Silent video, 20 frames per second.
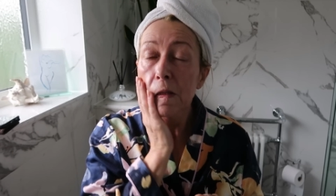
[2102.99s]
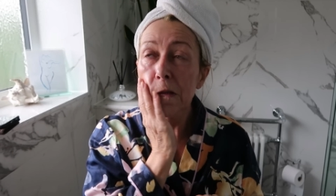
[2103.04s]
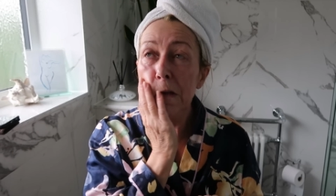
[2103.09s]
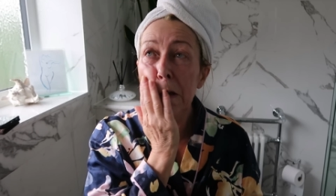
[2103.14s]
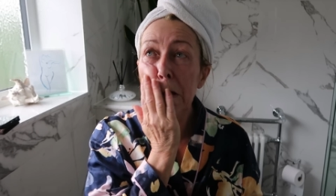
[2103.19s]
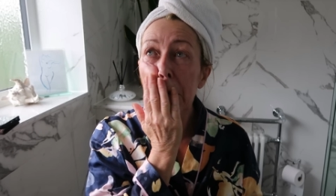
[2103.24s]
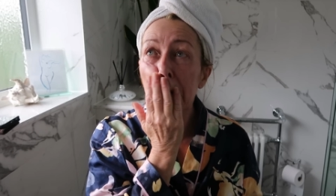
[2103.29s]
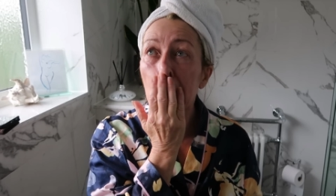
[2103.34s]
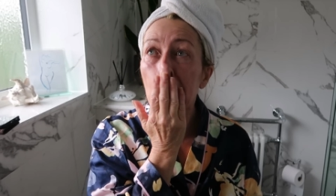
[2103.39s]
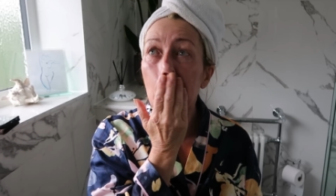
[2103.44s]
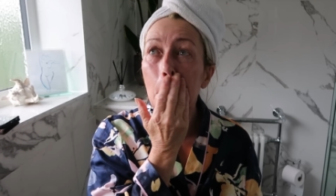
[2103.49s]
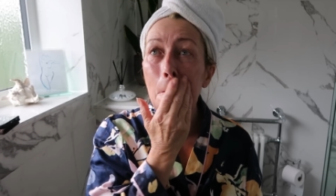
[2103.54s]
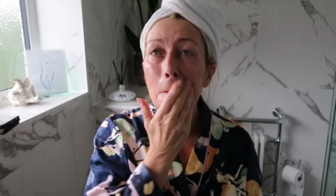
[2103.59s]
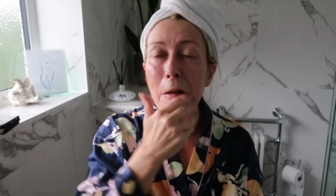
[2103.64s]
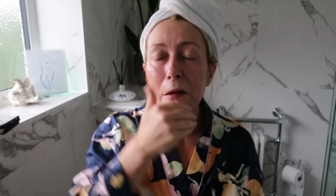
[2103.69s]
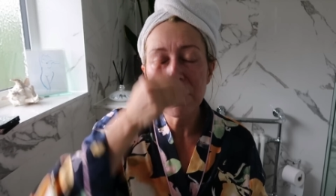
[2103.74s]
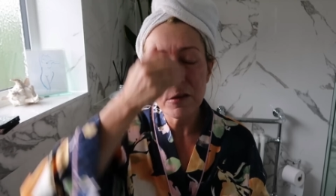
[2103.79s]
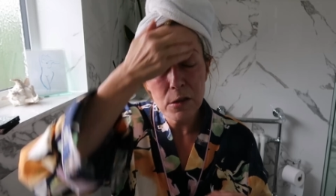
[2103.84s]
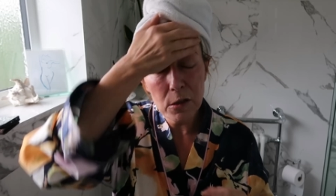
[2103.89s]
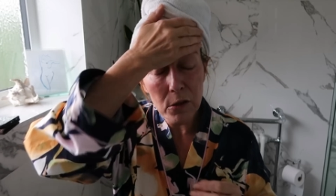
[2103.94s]
So
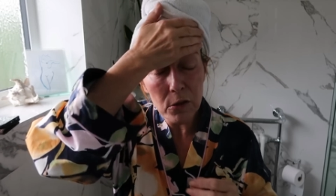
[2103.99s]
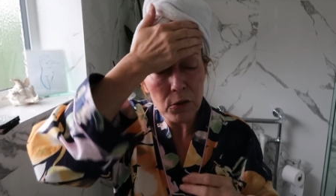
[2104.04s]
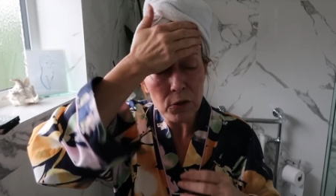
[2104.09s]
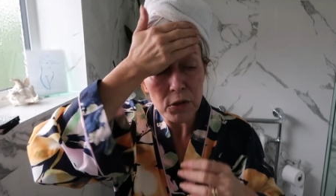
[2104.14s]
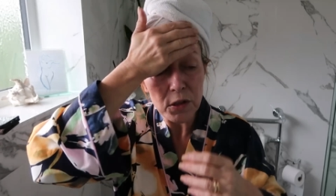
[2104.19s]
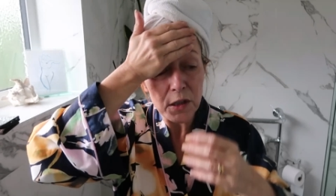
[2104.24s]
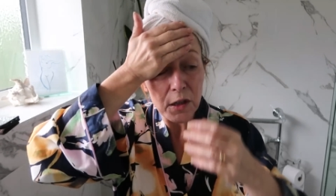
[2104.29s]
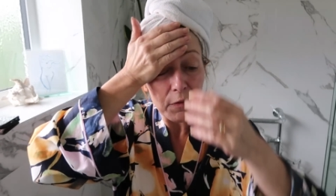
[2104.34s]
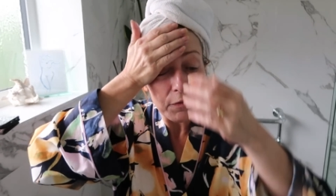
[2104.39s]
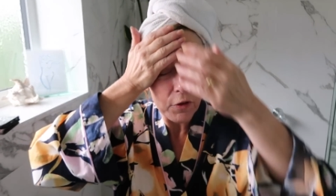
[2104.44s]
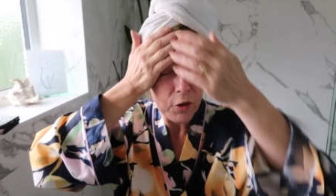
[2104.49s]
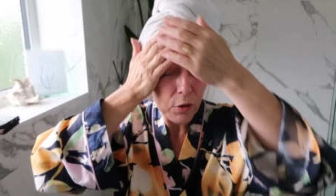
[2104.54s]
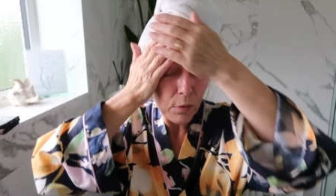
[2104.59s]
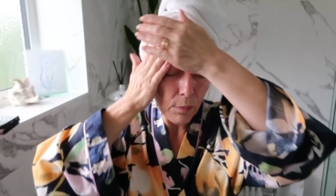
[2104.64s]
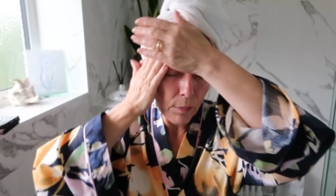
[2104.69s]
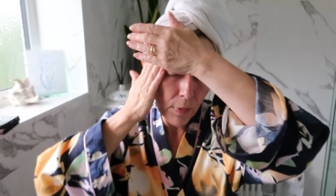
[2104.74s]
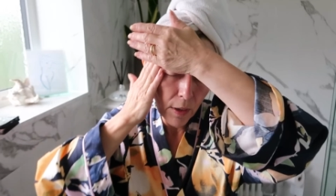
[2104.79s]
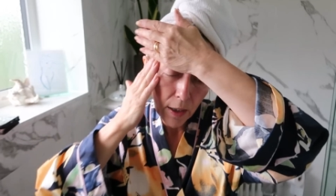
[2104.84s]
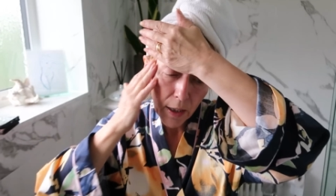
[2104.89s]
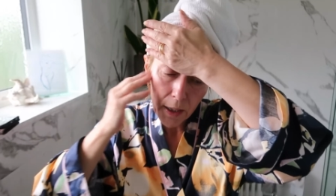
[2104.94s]
long as I've
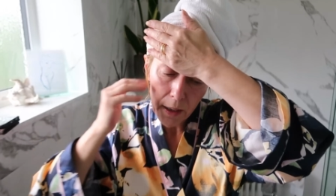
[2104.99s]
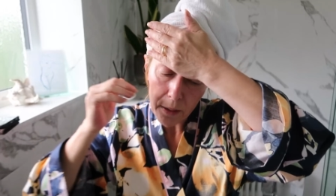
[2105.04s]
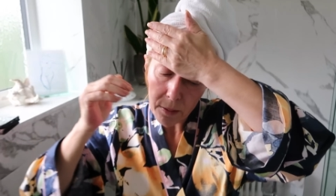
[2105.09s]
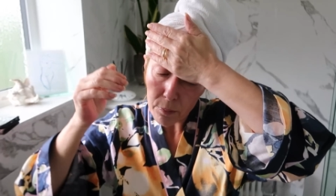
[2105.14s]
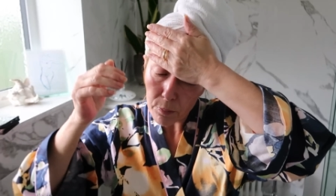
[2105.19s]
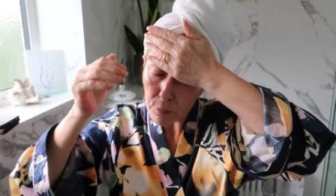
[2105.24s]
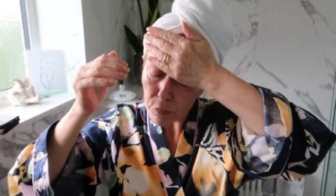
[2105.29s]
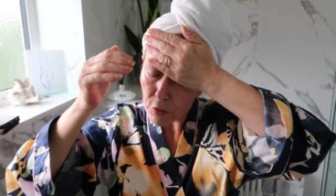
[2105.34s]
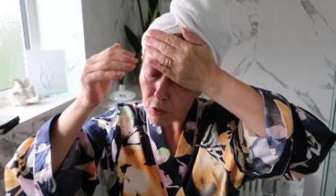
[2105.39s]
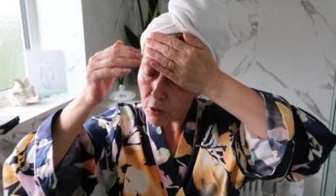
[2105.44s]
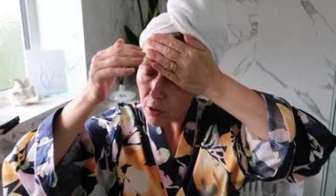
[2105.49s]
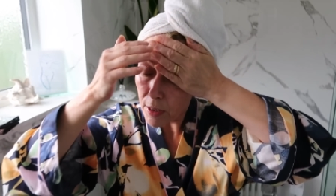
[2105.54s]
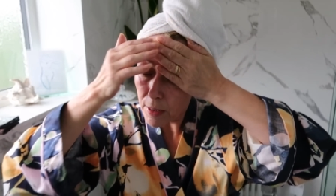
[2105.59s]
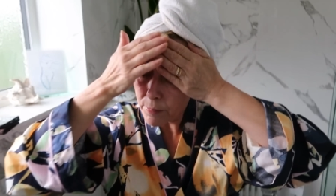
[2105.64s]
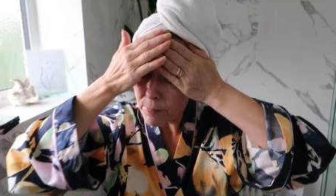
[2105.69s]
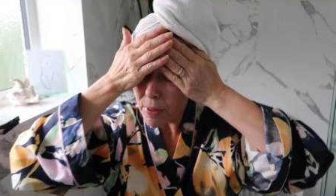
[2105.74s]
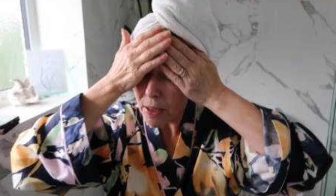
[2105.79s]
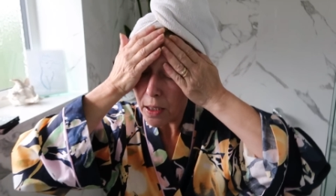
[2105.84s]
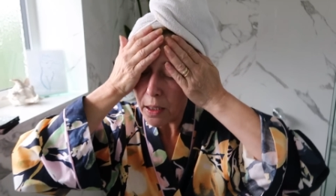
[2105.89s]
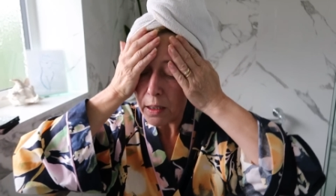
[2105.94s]
got my
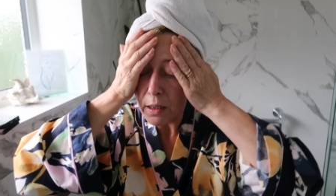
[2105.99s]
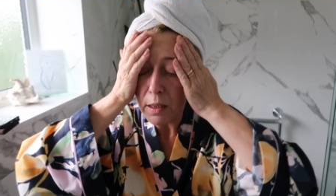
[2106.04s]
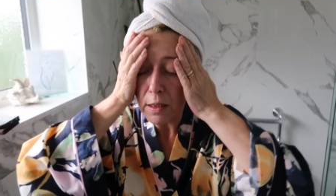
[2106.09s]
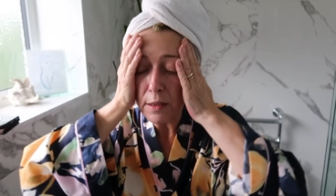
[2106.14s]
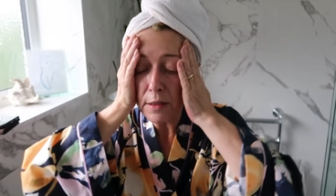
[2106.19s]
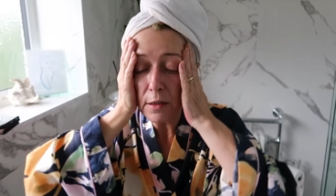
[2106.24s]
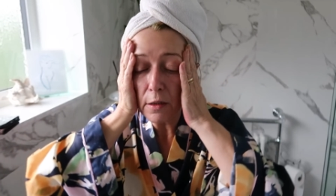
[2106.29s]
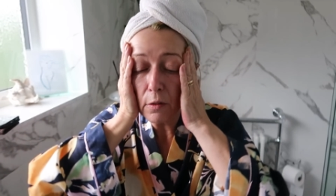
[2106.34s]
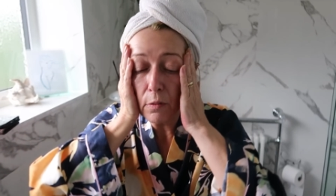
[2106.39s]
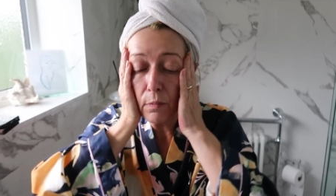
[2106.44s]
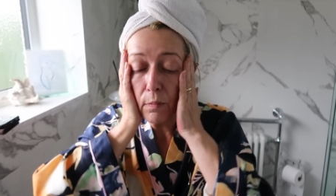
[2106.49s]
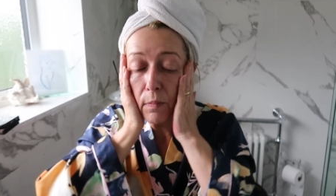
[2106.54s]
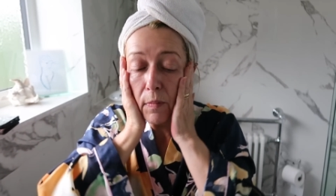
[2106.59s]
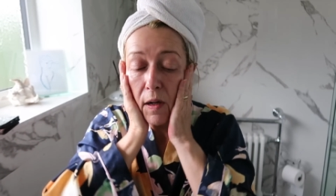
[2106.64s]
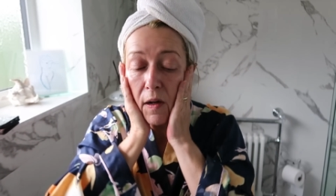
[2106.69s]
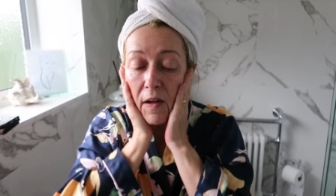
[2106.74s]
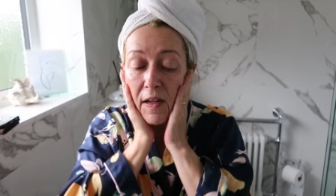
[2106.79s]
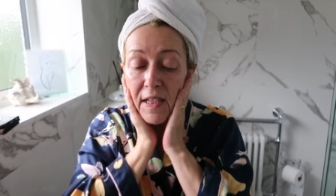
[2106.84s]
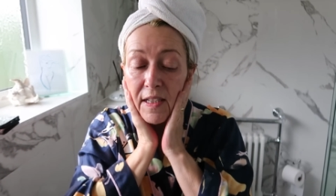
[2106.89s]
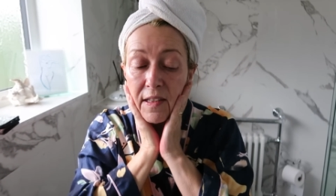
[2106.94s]
primer, I don't
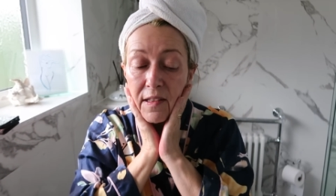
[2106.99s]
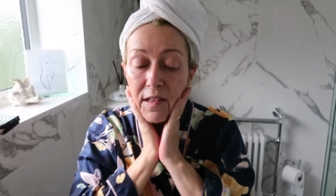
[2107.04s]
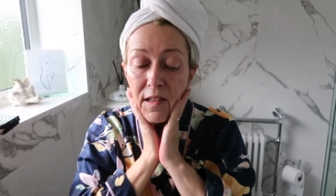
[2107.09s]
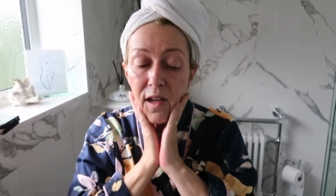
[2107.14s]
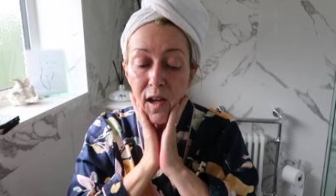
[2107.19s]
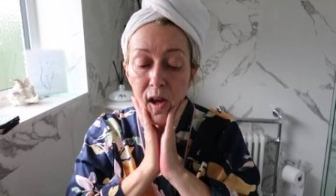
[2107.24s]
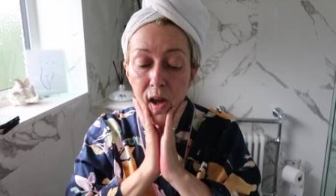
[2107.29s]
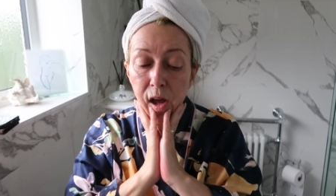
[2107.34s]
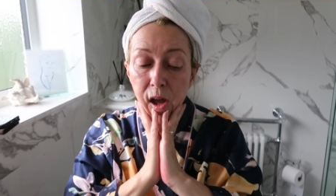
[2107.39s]
mind.